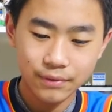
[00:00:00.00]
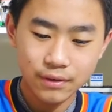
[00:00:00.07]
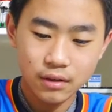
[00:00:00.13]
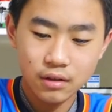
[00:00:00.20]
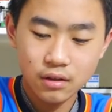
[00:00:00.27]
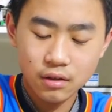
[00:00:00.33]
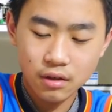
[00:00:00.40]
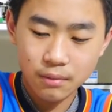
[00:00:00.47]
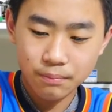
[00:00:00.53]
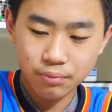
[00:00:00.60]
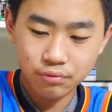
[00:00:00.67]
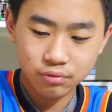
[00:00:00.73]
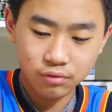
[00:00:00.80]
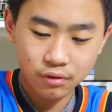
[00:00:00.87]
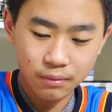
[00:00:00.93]
Yeah,
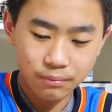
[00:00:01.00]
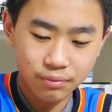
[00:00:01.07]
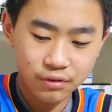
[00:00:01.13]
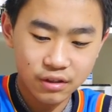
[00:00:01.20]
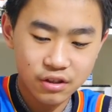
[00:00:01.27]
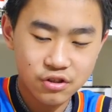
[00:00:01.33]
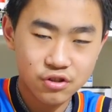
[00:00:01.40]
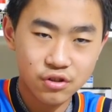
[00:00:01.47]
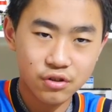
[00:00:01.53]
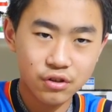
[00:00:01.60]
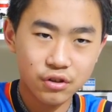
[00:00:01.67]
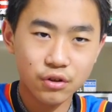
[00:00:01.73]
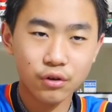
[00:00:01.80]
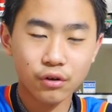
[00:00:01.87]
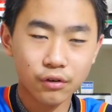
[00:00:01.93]
I'm pretty sure
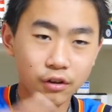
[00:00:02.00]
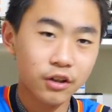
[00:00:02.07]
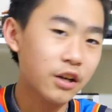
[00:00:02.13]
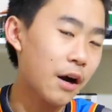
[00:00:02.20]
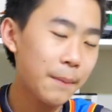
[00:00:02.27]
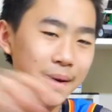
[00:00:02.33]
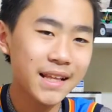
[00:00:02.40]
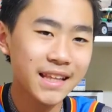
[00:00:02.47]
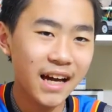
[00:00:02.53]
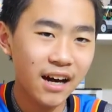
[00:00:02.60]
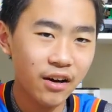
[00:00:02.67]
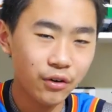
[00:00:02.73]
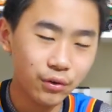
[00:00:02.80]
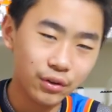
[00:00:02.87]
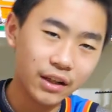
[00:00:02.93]
you're coming
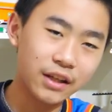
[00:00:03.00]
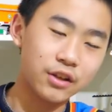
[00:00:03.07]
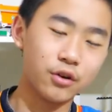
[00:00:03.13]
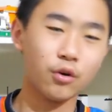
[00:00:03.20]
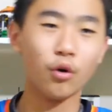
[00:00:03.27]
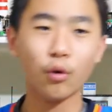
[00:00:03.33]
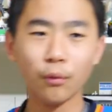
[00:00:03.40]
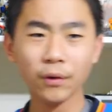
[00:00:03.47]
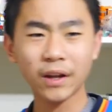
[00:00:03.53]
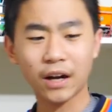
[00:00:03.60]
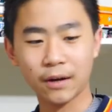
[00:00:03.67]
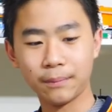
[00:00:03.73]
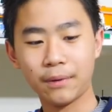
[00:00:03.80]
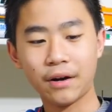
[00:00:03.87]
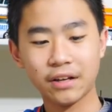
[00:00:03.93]
down, like your whole
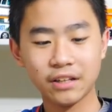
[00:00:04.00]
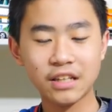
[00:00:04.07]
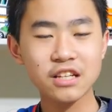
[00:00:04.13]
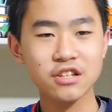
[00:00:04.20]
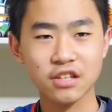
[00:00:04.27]
entire body.